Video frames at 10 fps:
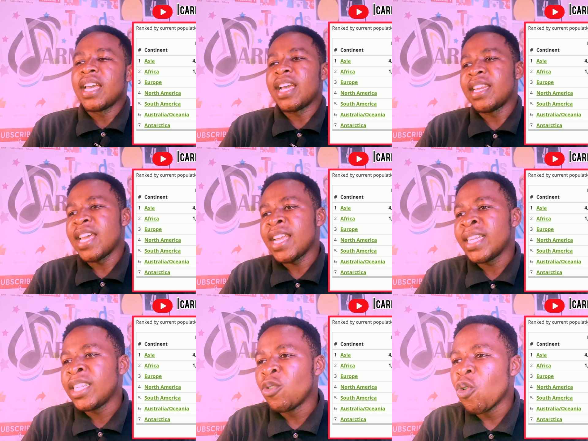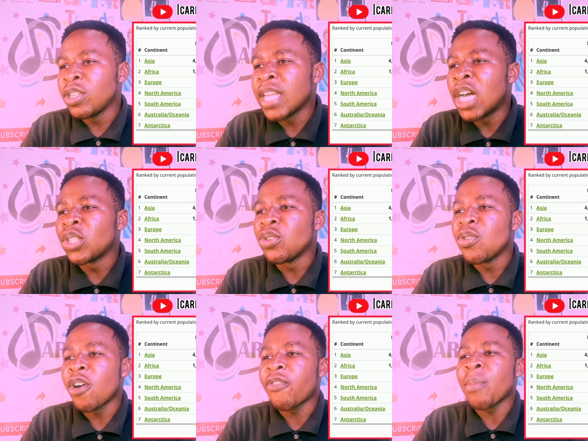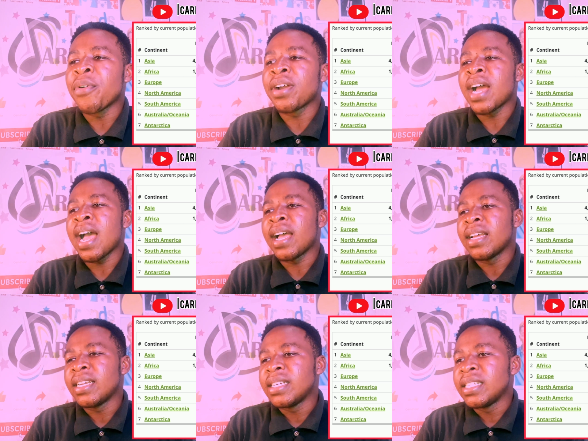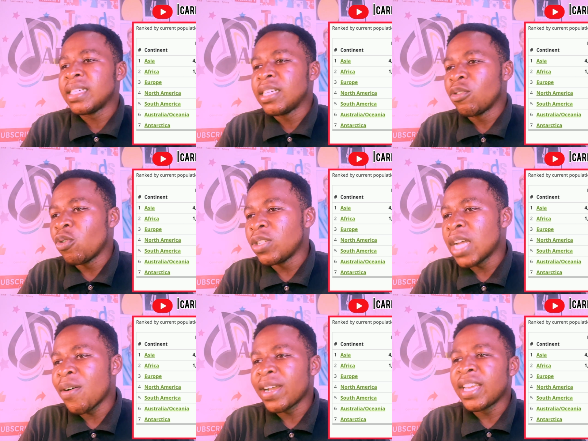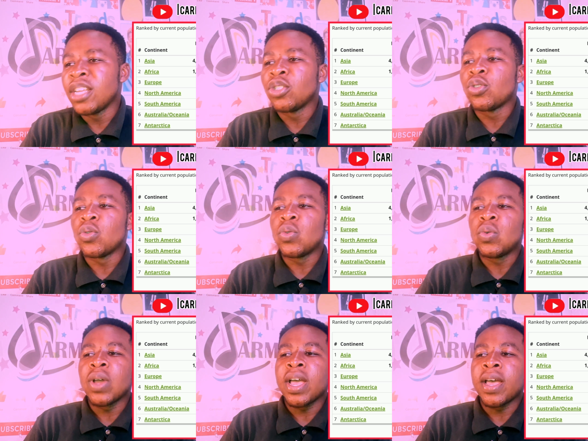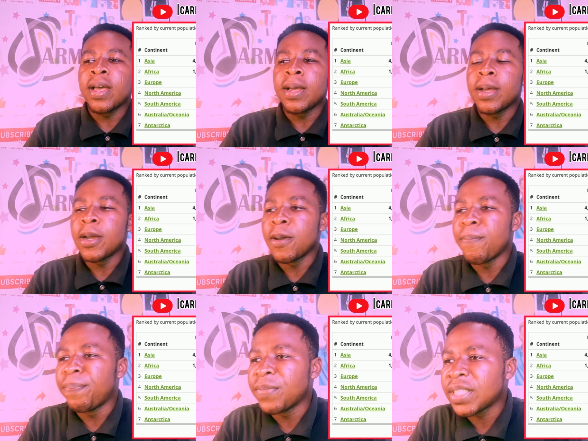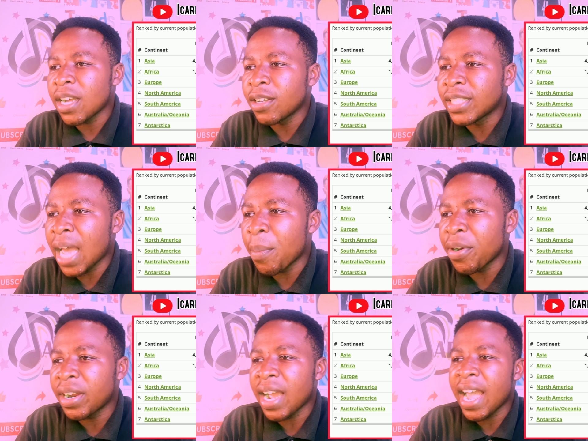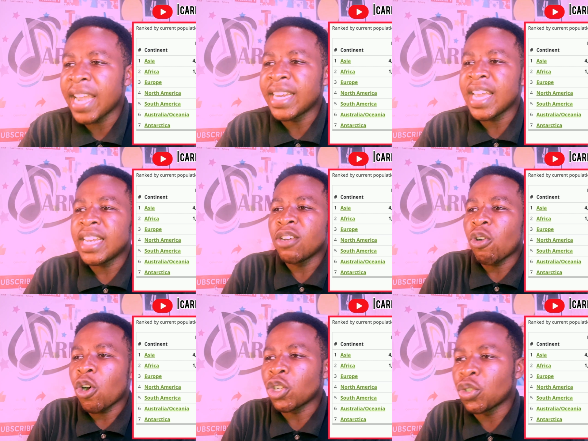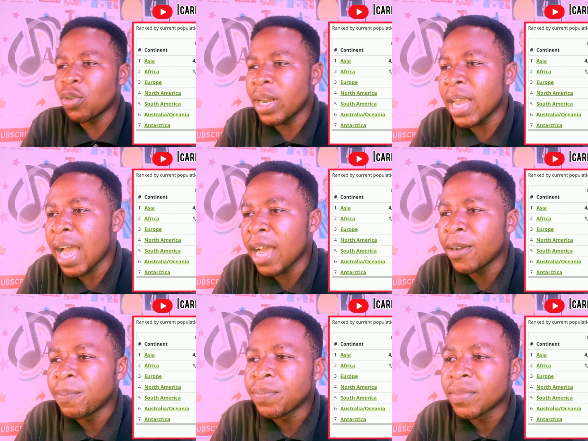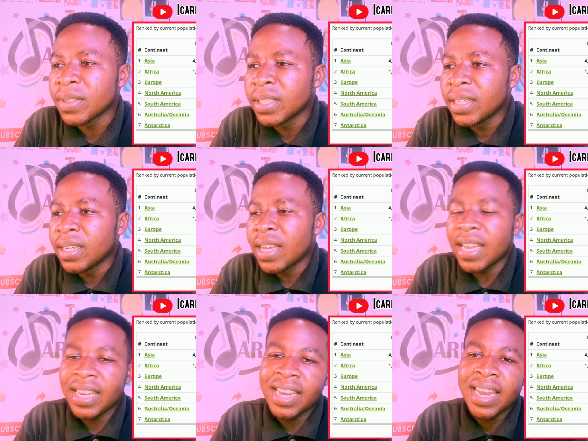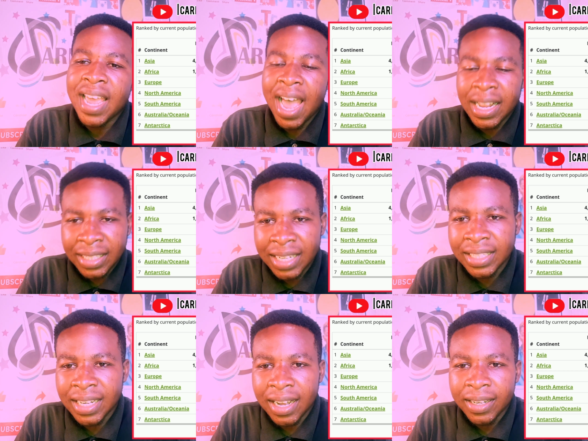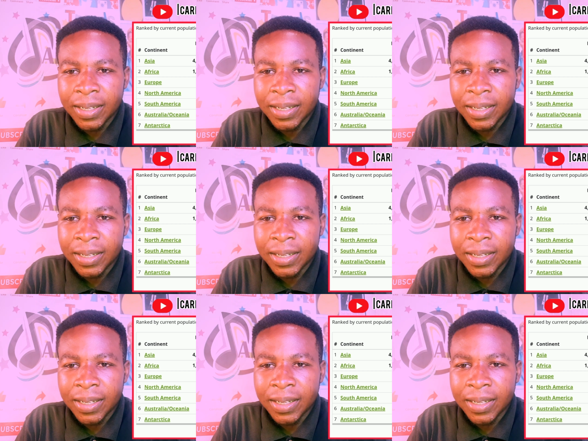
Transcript: and then goes down to North America, goes down against to um, South America, and then Australia, and then the Antarctica.